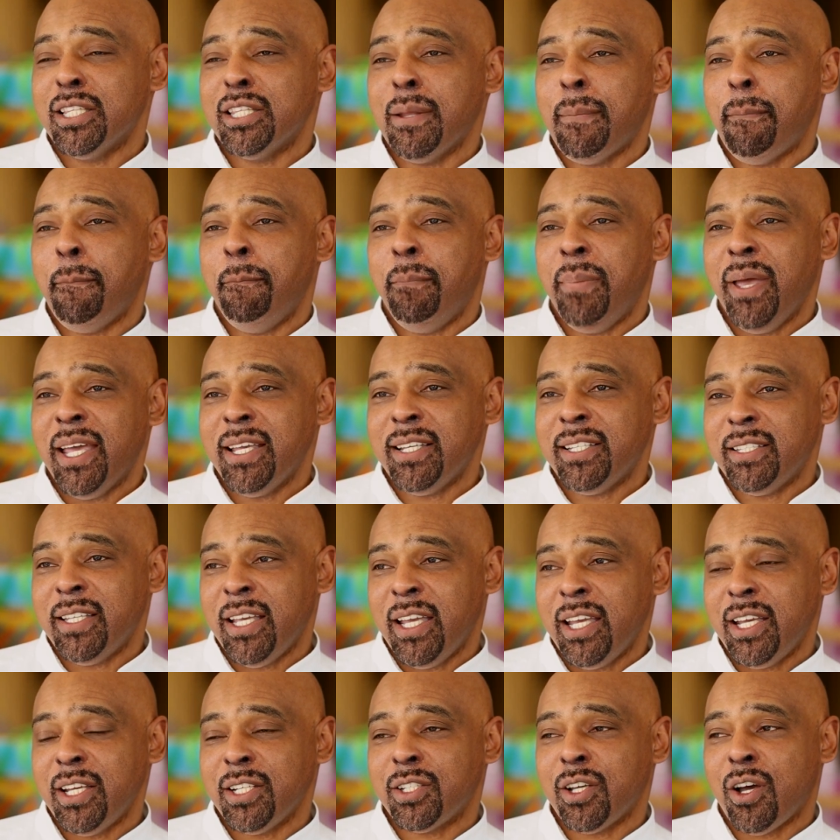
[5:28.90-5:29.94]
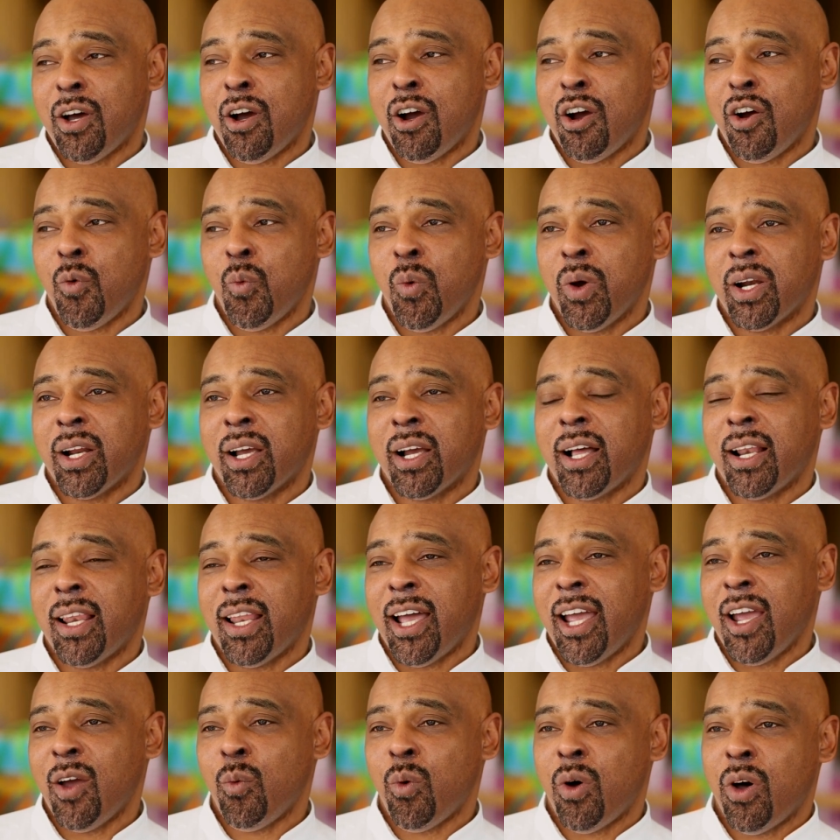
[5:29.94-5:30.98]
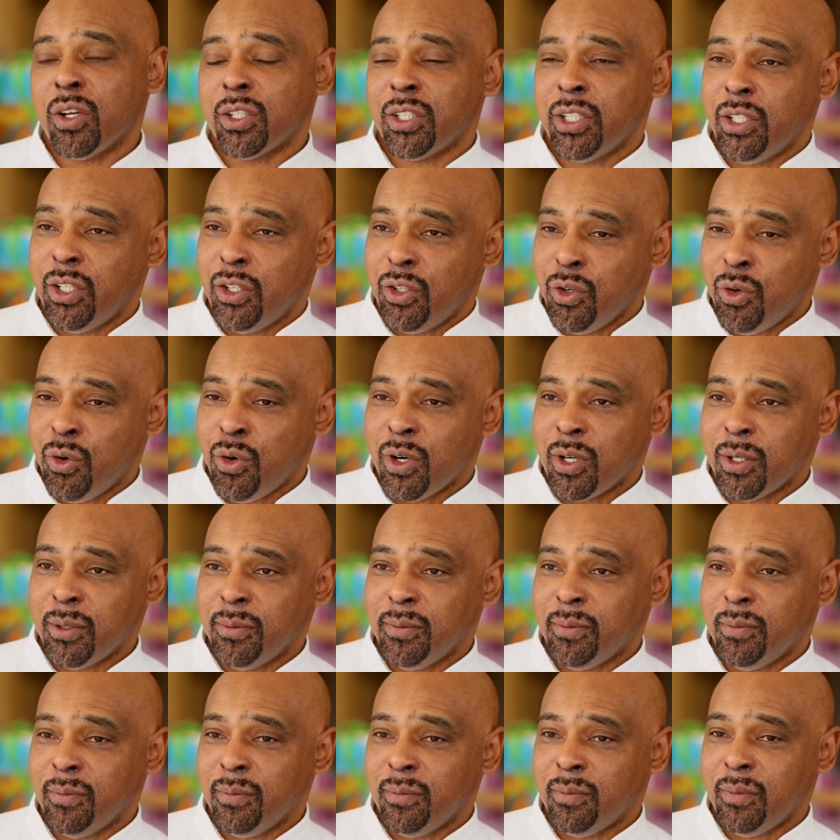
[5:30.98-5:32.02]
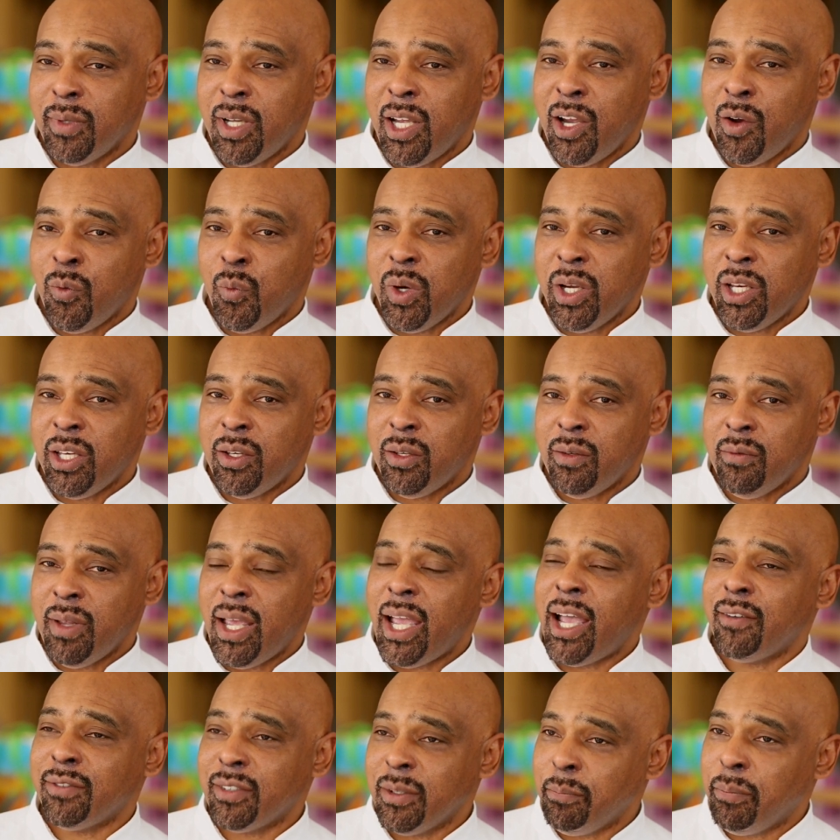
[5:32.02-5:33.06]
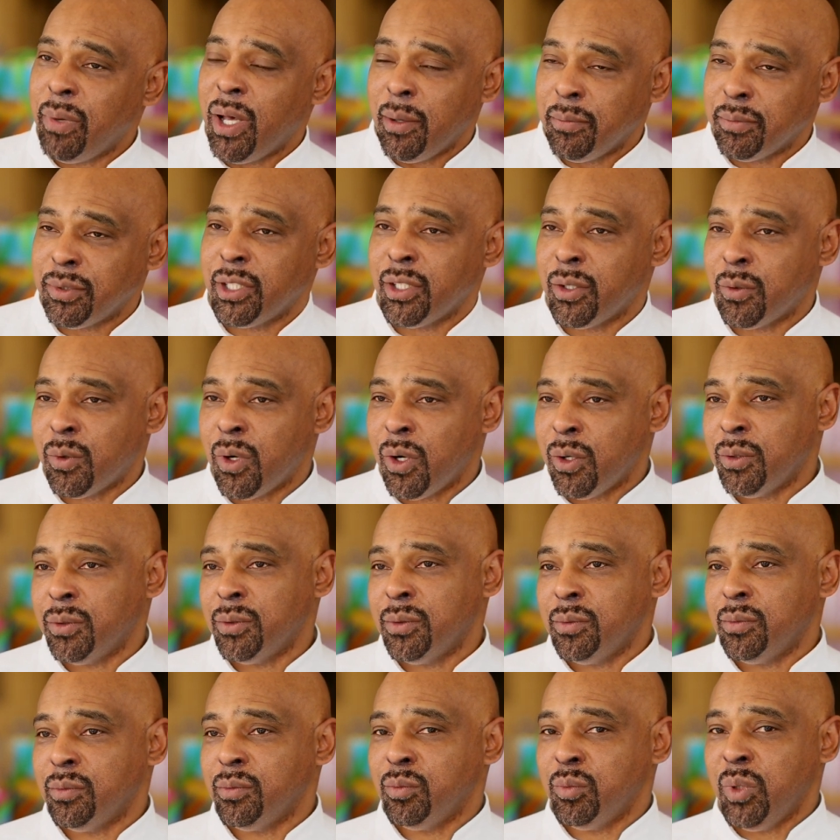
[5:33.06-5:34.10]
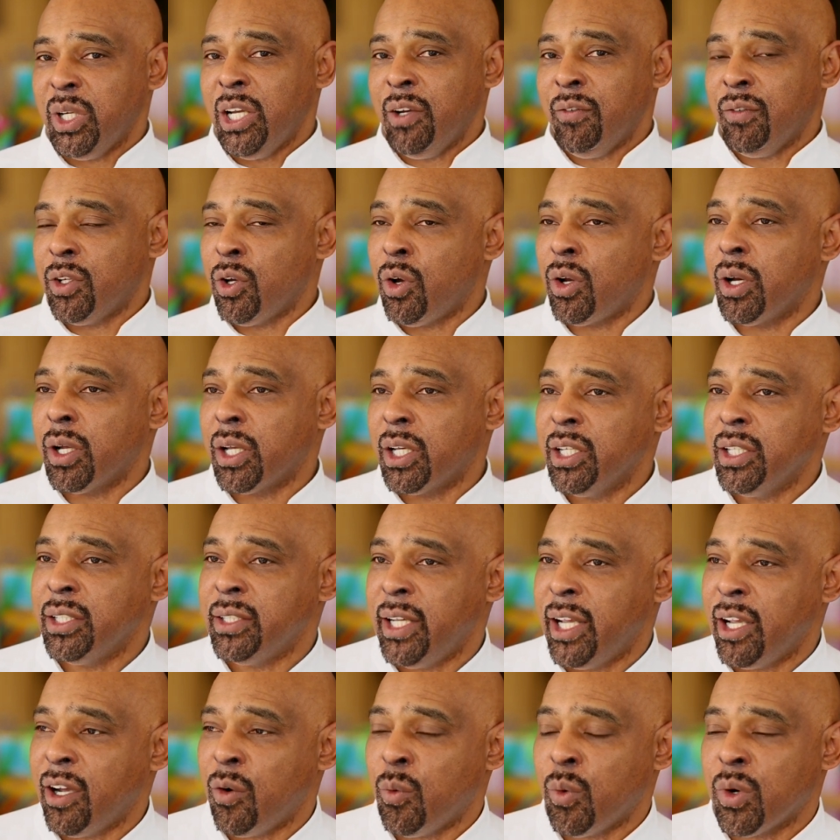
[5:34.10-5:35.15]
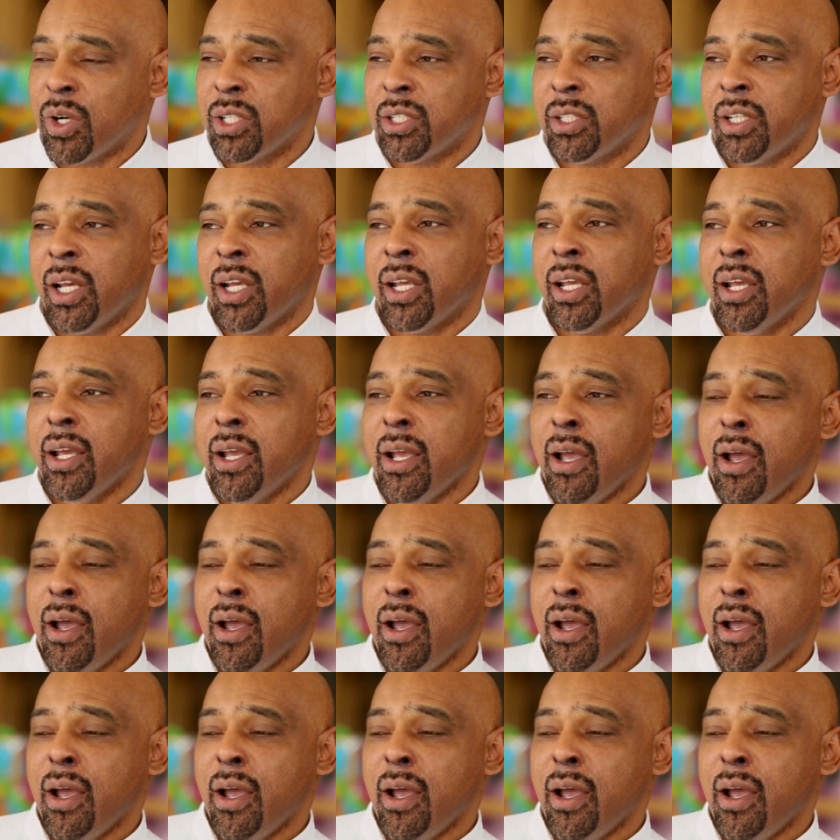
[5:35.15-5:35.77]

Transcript: The best days are when a client walks in the door, and we have some bumps in the road, even on a good day or worst day.